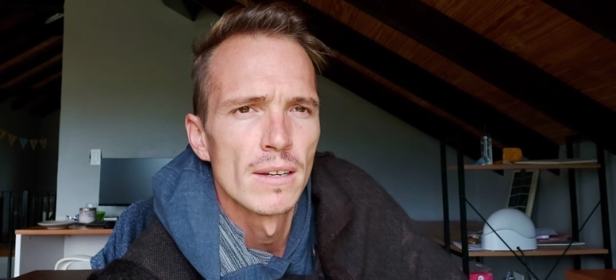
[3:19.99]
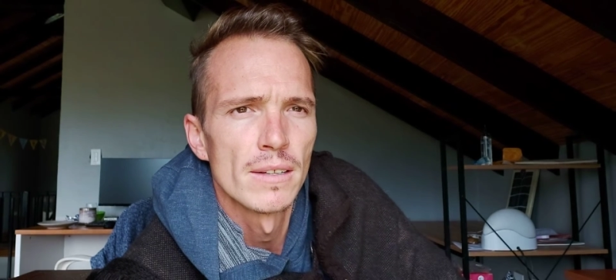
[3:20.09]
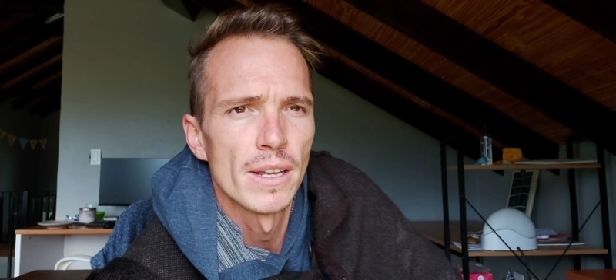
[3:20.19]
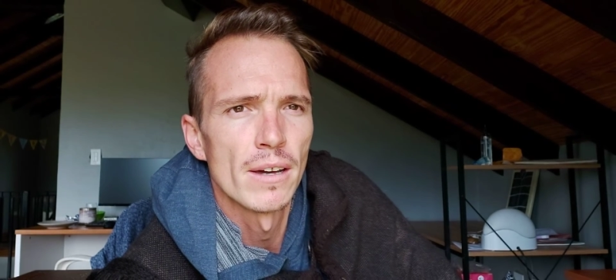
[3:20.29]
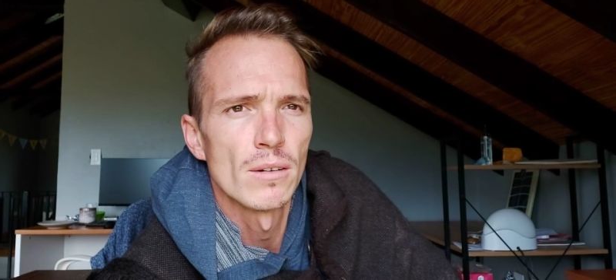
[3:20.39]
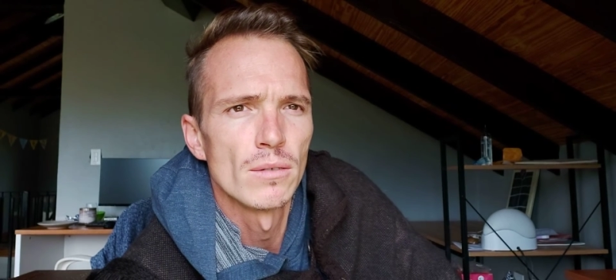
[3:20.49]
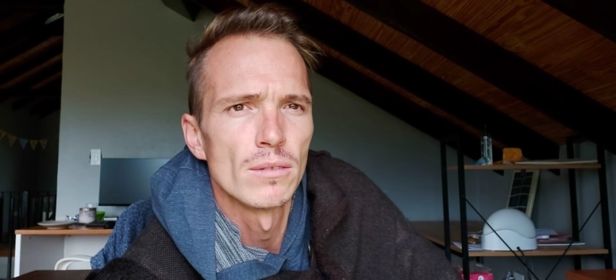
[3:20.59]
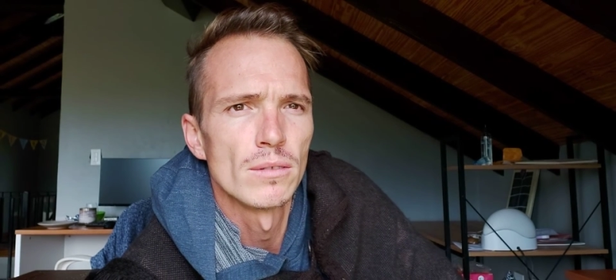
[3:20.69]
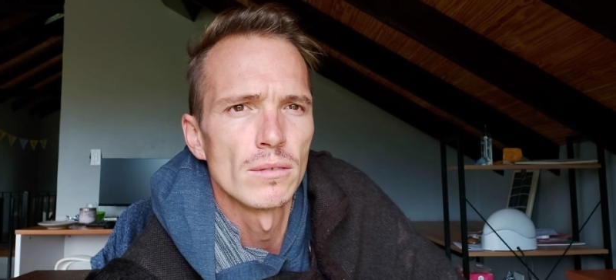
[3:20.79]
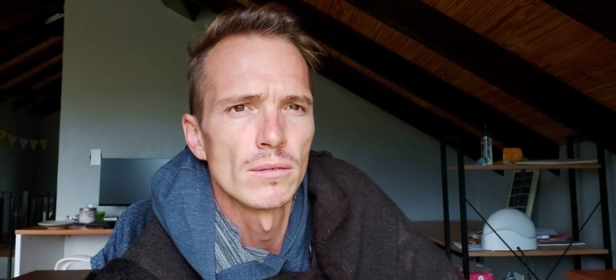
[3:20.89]
Now,
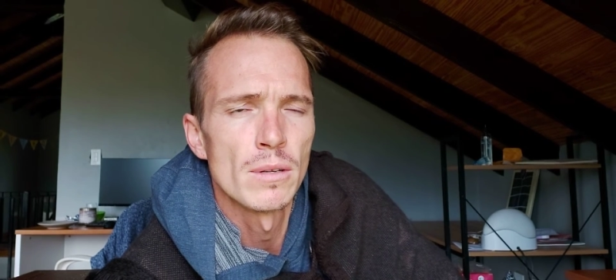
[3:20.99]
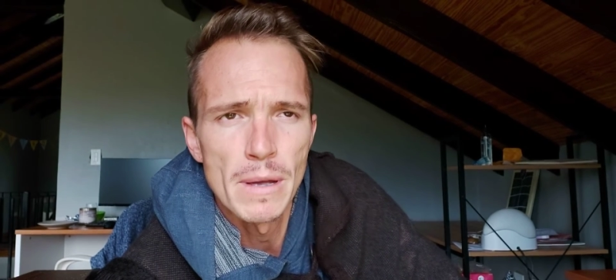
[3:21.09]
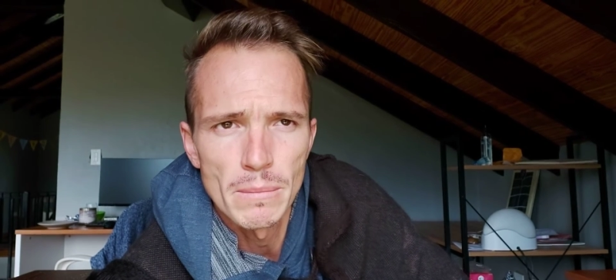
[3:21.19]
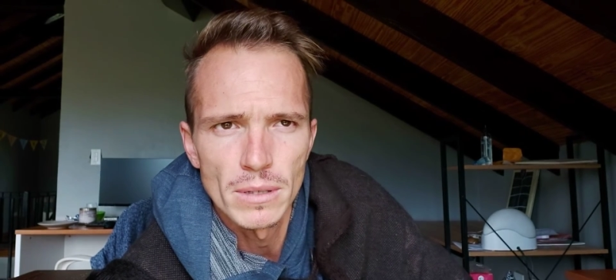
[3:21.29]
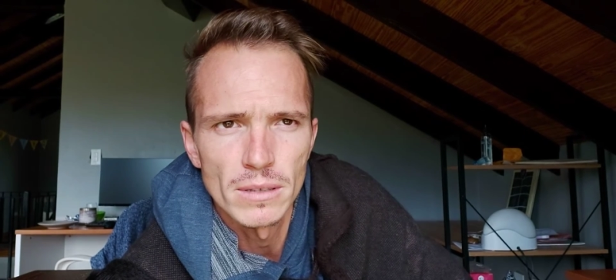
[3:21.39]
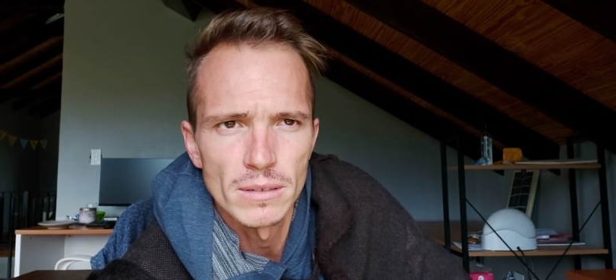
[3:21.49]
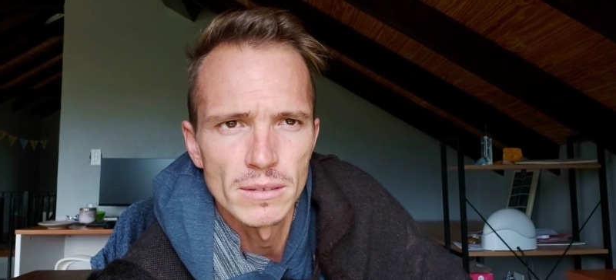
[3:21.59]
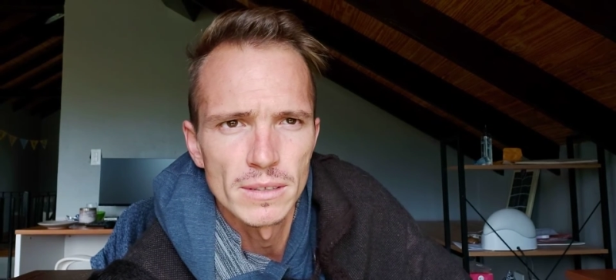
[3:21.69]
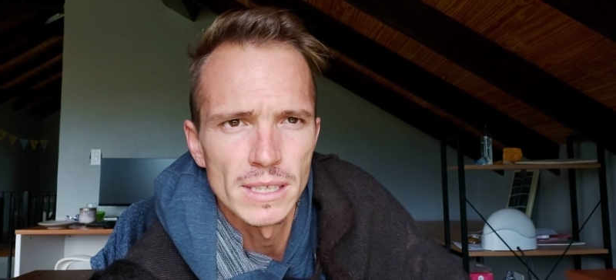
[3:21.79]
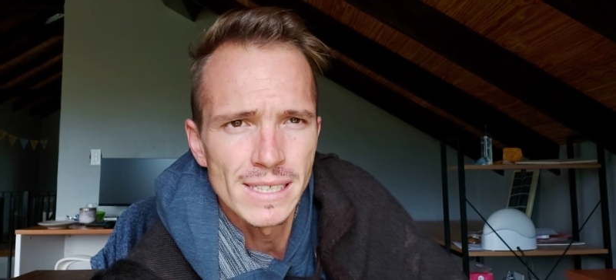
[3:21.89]
remember,
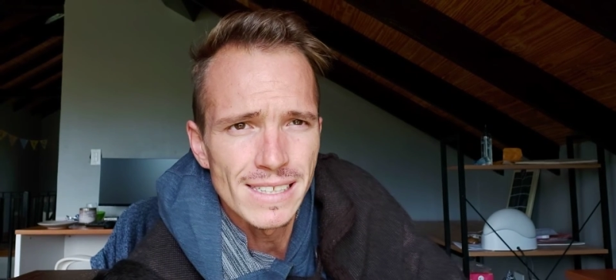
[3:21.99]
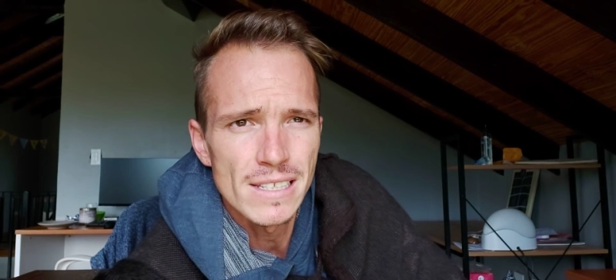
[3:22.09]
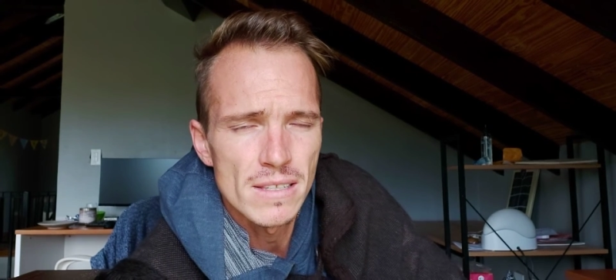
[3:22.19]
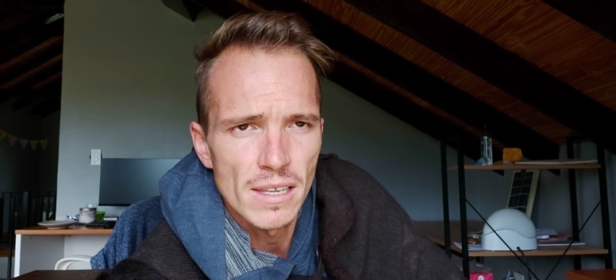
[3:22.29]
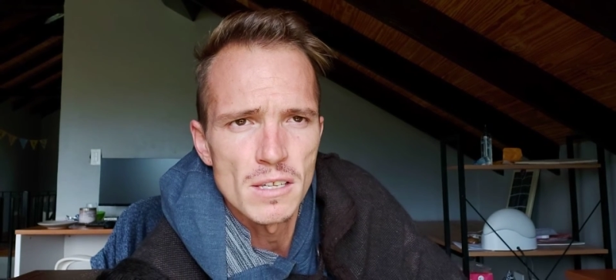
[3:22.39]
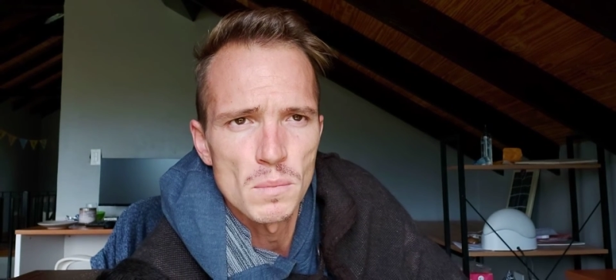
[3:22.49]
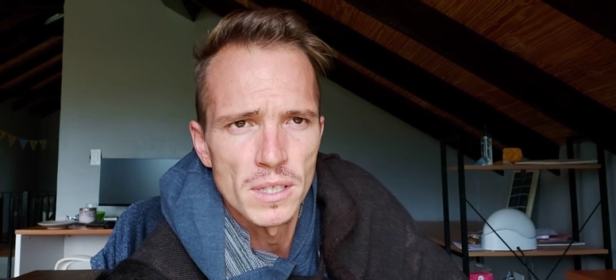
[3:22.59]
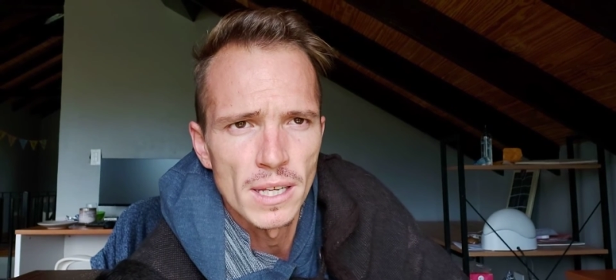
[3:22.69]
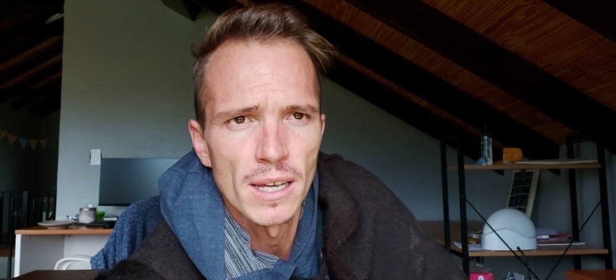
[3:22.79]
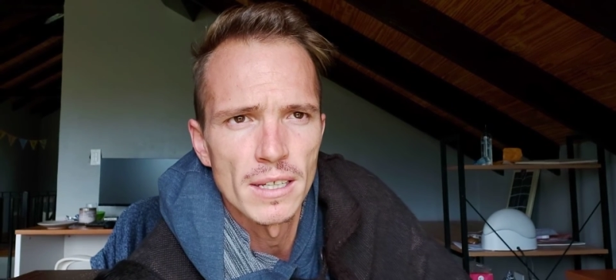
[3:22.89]
in these desperate
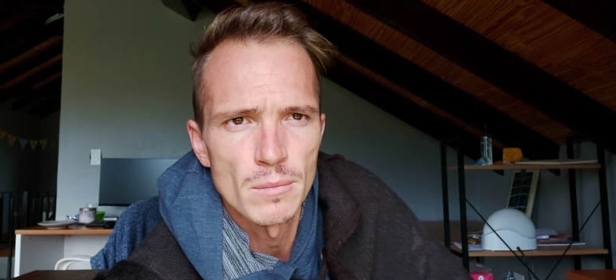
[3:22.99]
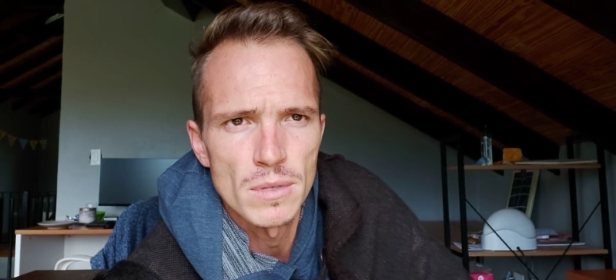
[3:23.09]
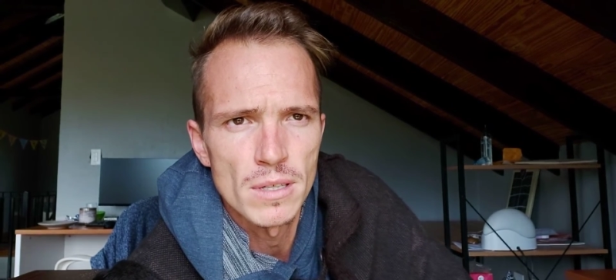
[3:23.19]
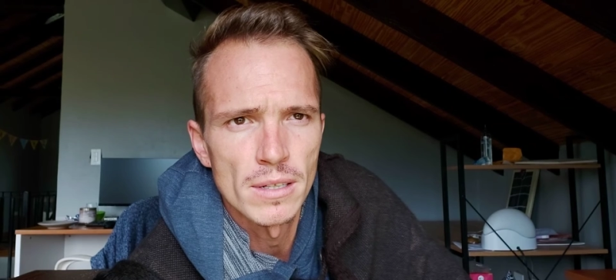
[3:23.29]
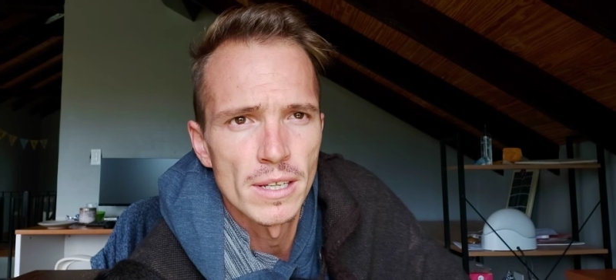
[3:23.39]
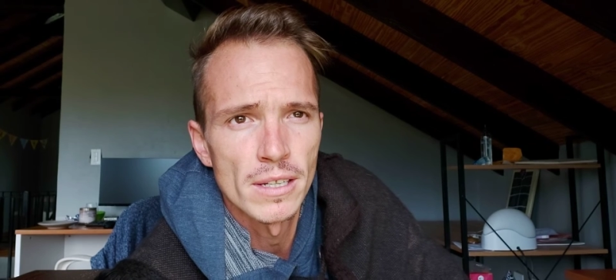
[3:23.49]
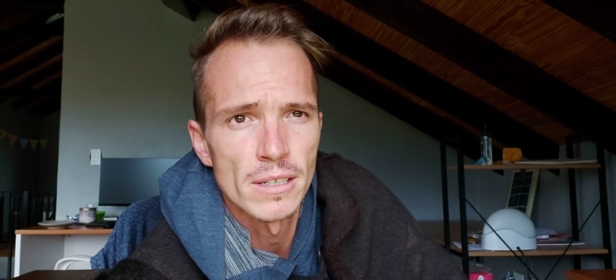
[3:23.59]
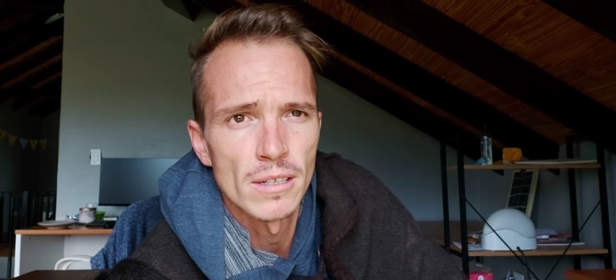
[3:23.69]
times that they